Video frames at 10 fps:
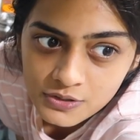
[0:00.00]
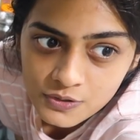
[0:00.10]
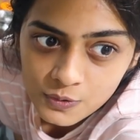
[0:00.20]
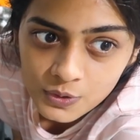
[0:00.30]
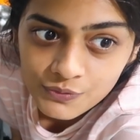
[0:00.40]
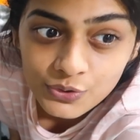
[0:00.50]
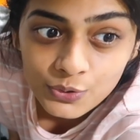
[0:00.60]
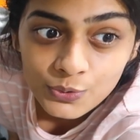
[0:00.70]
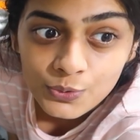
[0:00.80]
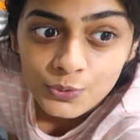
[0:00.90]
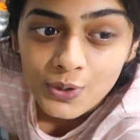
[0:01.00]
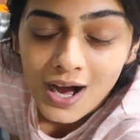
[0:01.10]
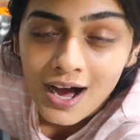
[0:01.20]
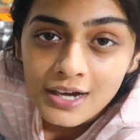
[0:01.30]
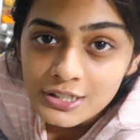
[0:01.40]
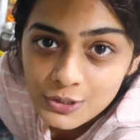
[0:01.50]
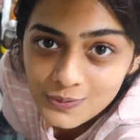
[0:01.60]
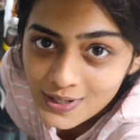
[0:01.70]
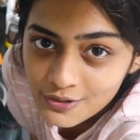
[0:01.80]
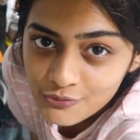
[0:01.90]
So if you are
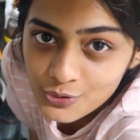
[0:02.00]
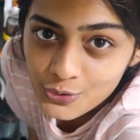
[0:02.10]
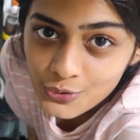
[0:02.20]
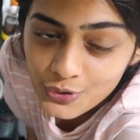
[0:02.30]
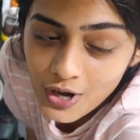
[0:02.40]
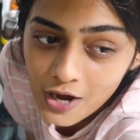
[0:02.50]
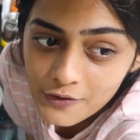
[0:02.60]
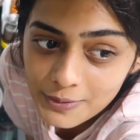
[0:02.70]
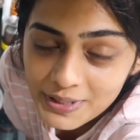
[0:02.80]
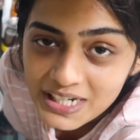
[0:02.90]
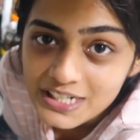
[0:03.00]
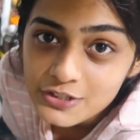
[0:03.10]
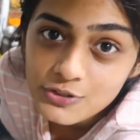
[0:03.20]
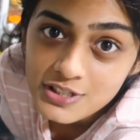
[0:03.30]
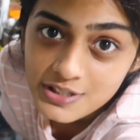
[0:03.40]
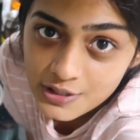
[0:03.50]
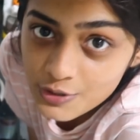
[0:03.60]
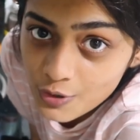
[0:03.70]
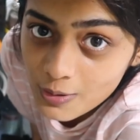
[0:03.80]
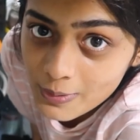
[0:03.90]
new and if you don't know how I make it, you'll still
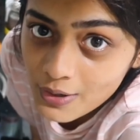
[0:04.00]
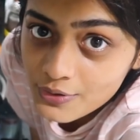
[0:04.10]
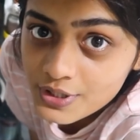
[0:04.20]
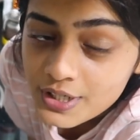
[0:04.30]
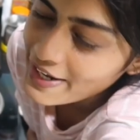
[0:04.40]
know about it.